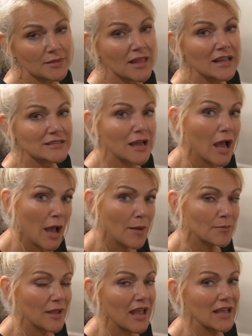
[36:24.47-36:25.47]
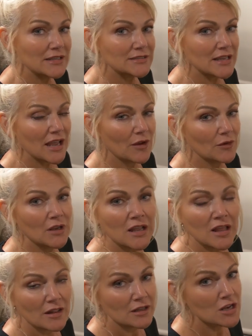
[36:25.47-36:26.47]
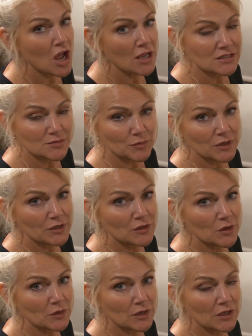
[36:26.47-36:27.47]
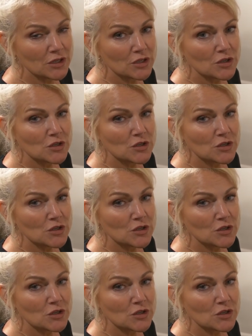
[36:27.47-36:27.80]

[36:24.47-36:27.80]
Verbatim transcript: and that's up and down, not spring loaded.